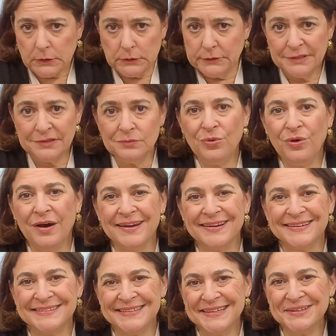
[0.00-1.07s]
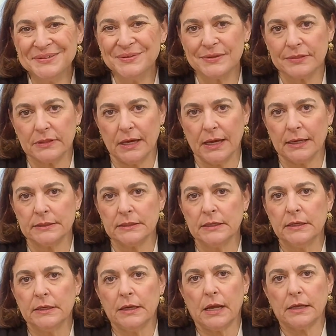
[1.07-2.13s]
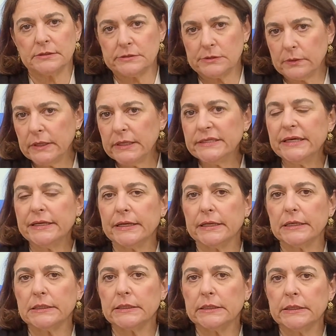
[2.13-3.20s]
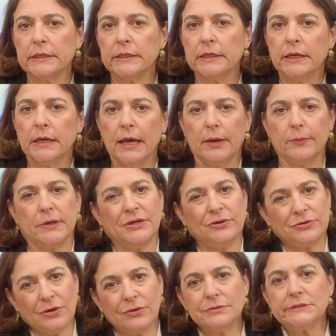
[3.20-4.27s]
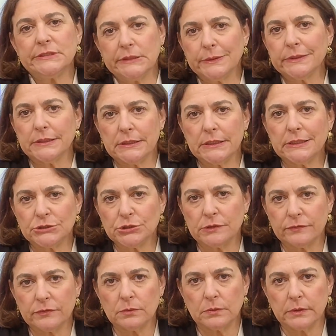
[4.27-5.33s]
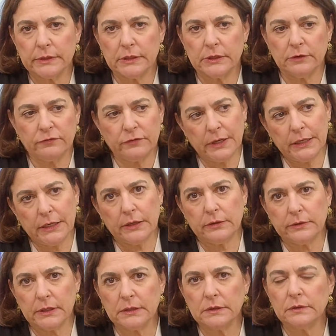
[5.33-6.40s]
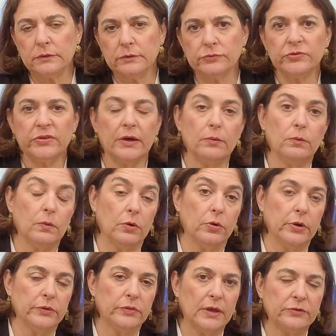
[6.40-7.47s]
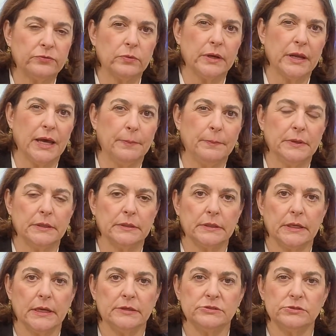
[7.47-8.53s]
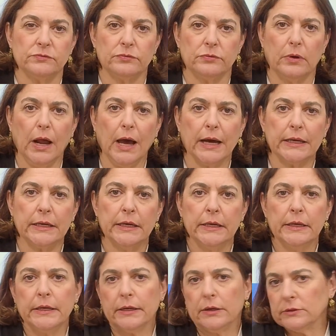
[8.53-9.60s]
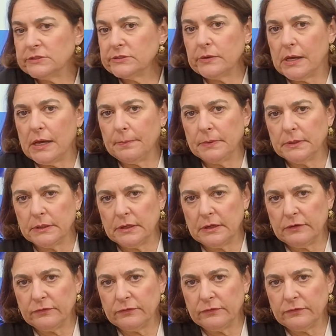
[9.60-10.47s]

didn't want to deal with that, and so he didn't. And when you don't deal with the nature of the war that you're fighting, you tend to lose that war, and that's what happened in the case of Iraq. It also happened in